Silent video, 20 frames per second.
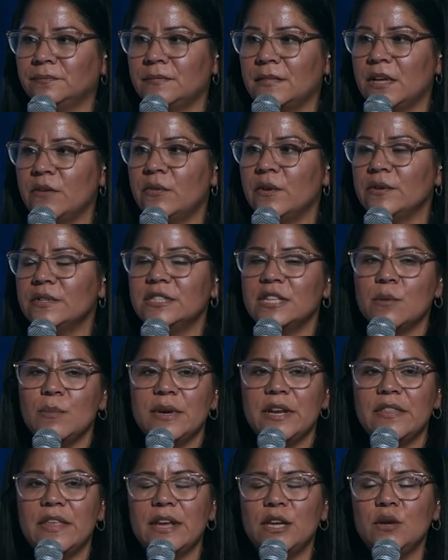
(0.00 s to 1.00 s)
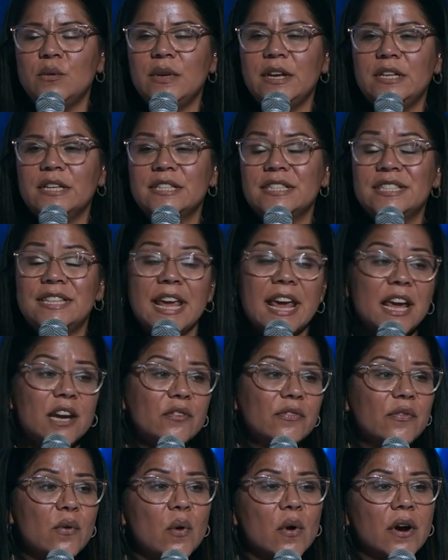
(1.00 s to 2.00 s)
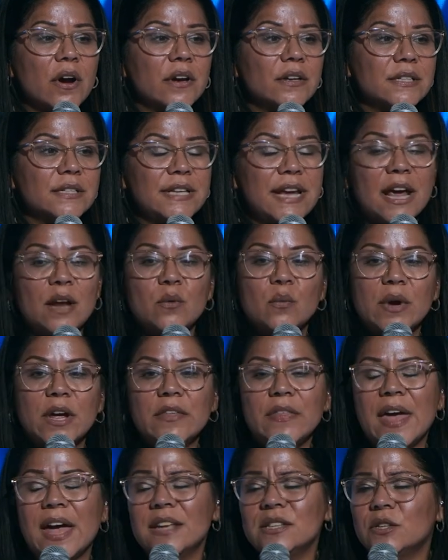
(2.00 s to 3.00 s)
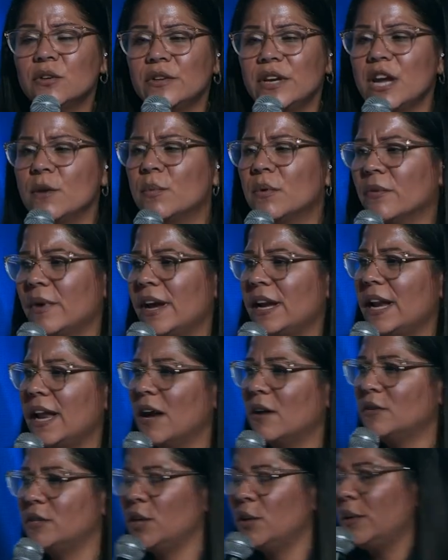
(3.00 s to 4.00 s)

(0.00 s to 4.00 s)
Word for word: If there's somebody that you need to stand for, stand with, ask your neighbor right now do you